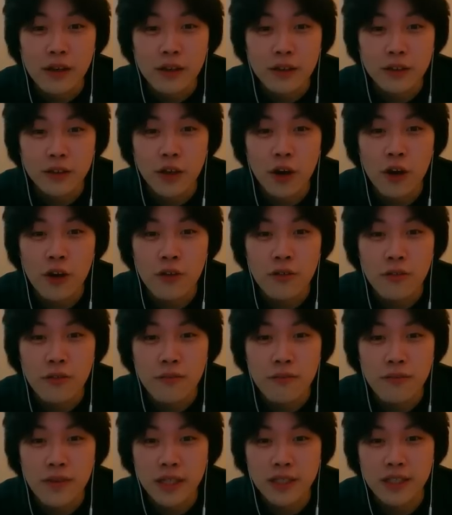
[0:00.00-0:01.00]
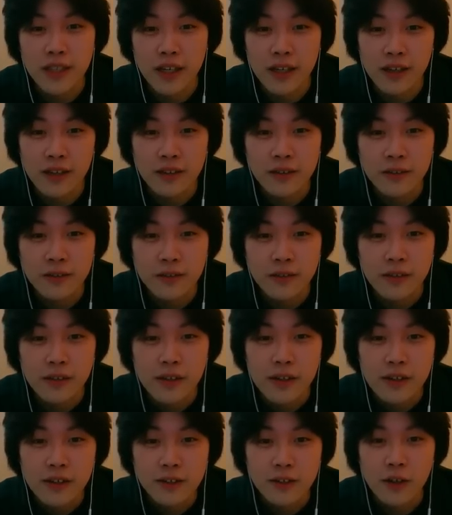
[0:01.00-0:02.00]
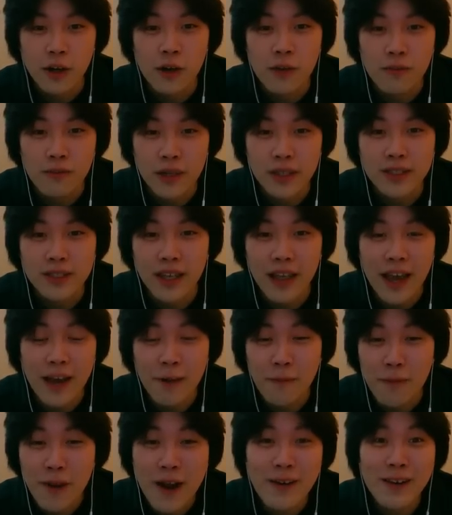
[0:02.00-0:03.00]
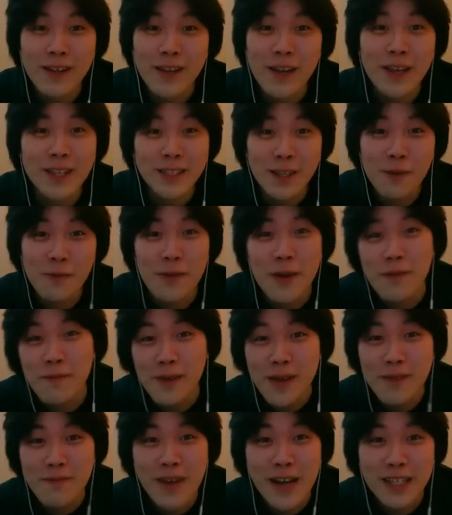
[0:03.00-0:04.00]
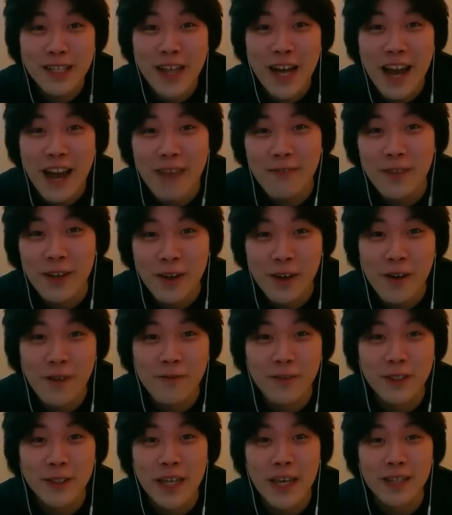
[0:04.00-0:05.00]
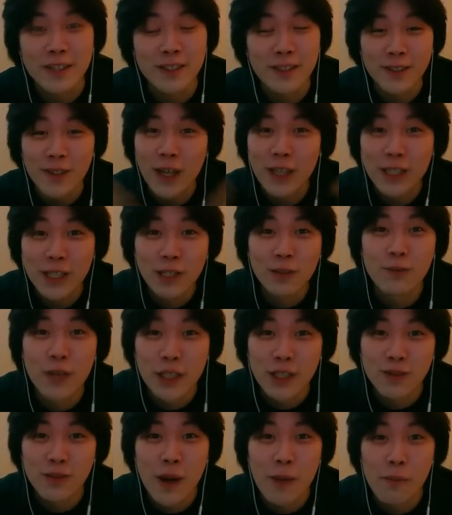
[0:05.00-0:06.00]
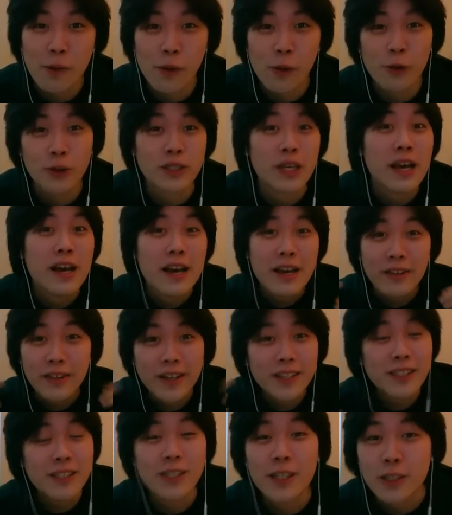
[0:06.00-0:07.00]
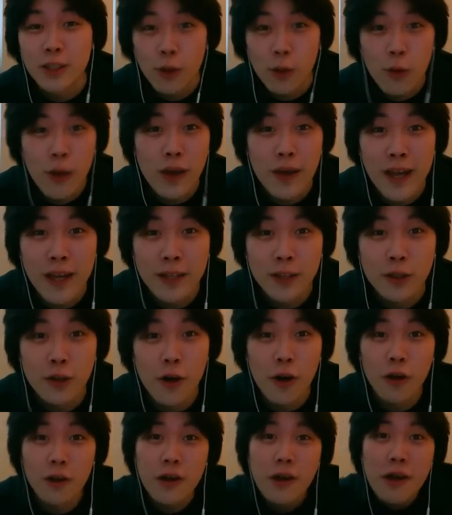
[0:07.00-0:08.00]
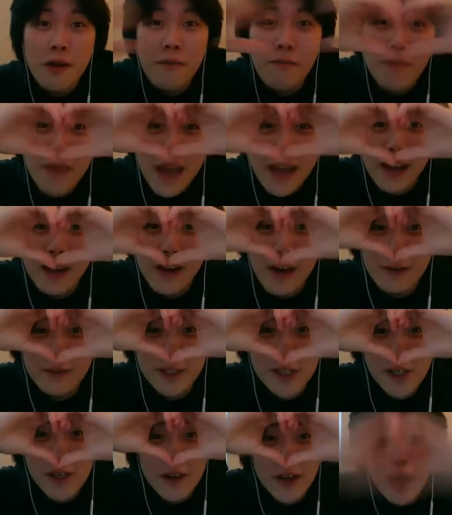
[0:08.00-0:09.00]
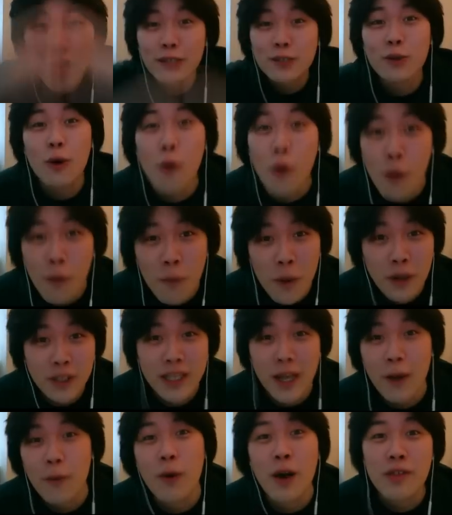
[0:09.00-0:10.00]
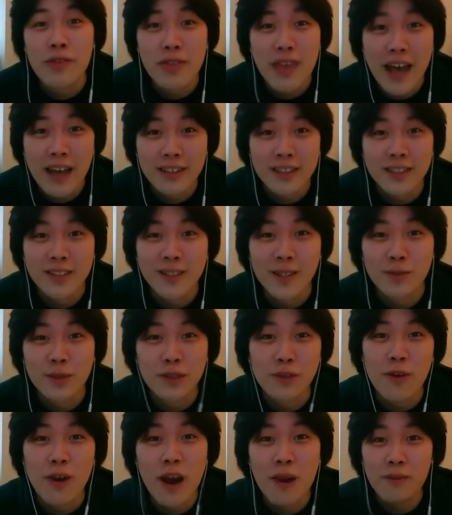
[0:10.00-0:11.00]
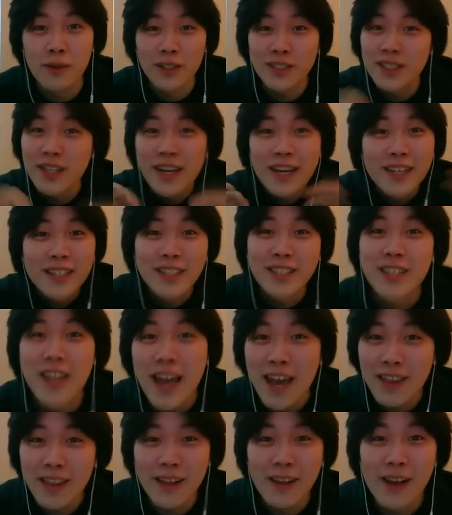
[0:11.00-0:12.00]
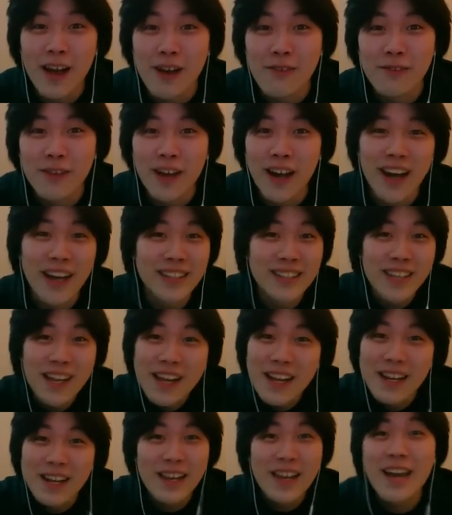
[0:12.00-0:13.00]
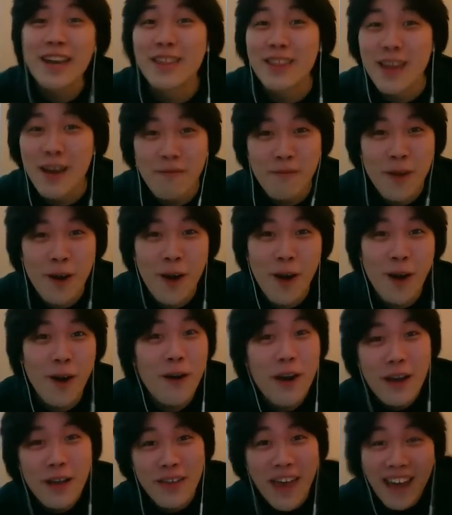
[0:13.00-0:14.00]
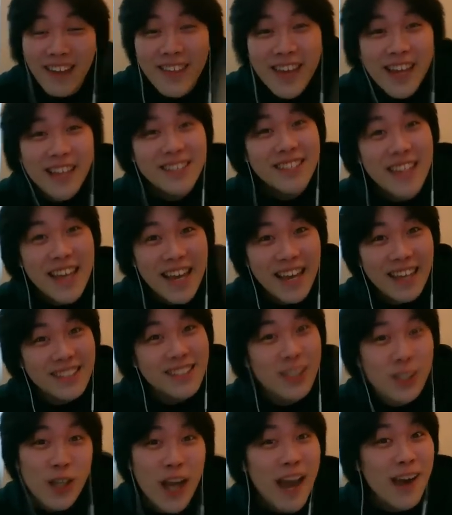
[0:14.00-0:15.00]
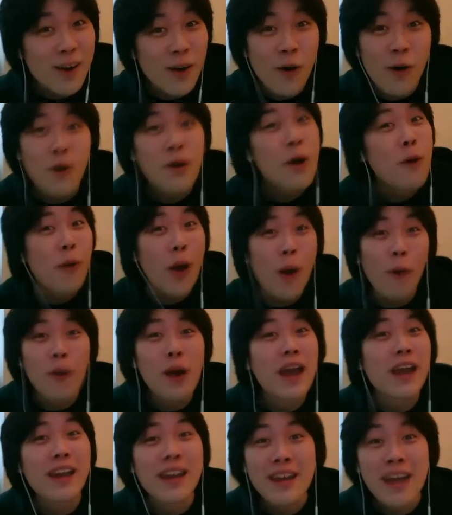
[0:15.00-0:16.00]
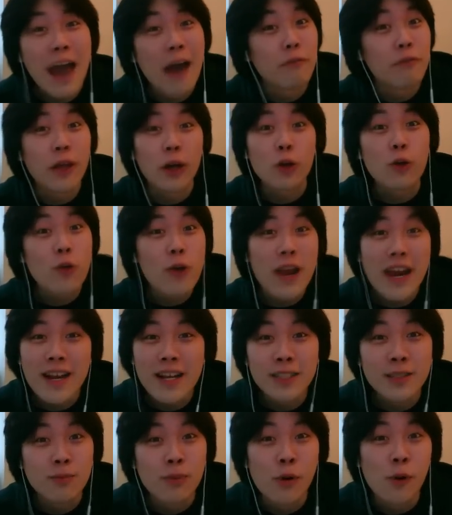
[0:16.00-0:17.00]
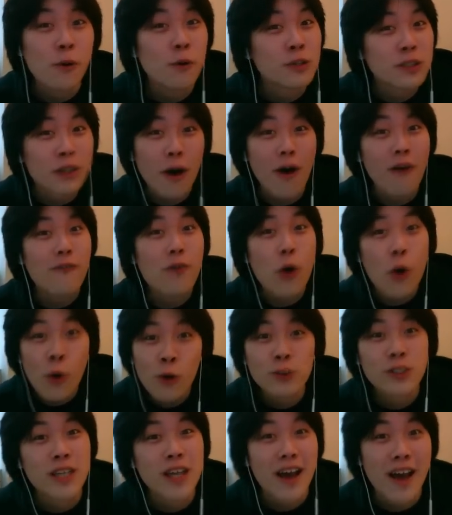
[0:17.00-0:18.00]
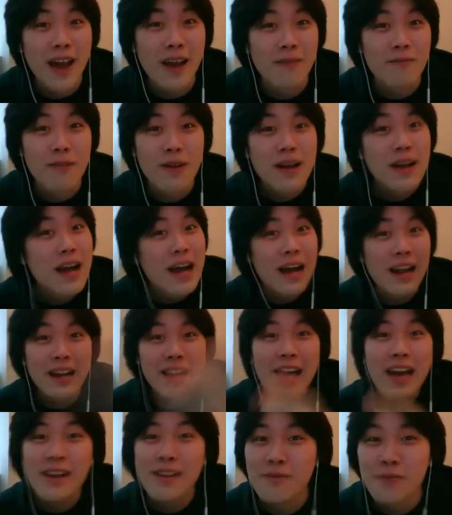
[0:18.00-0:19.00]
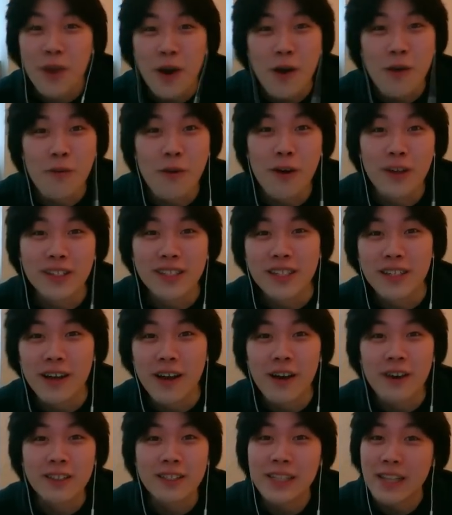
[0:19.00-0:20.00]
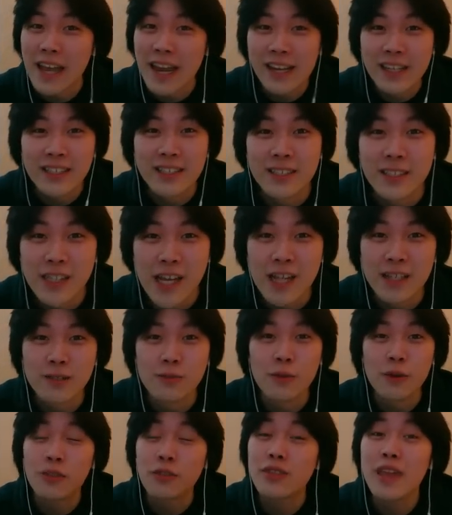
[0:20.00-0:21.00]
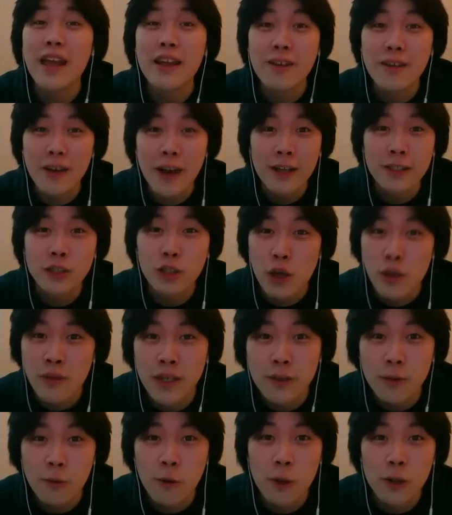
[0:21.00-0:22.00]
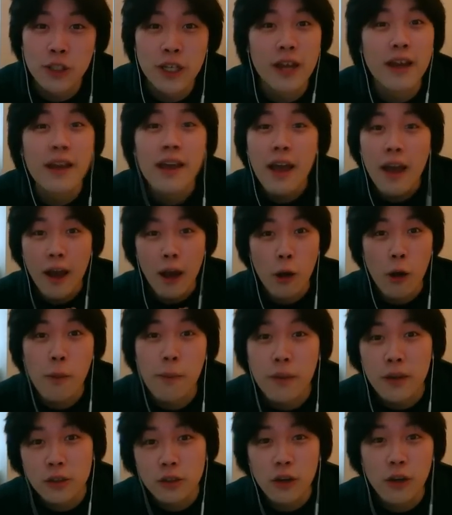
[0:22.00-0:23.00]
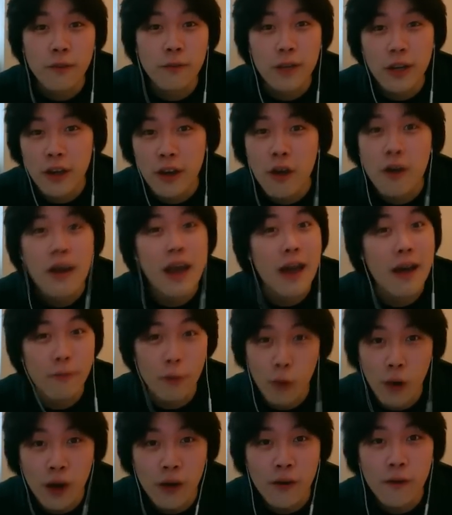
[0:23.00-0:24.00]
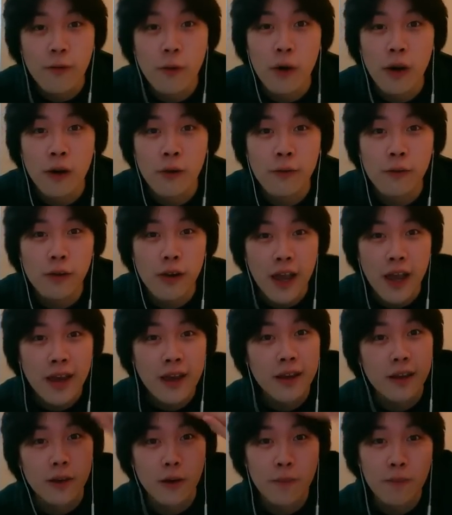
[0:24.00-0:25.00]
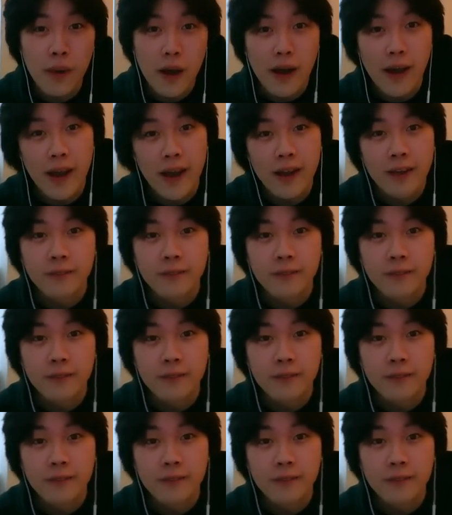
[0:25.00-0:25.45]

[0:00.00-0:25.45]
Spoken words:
Don't miss it. Don't miss it. And apparently there are still people in my chat having a conversation. So I just finished my pools. This is just a quick intro. Mega love to you guys. We're almost at 1,000 subscribers. Share the love, guys. Let them know that this is the channel where we're going to have the greatest pools of all time. Let them know, boys and girls, ladies and gentlemen. Thank you guys so much for watching. I hope you enjoyed the video. Have a wonderful, wonderful day. Goodbye.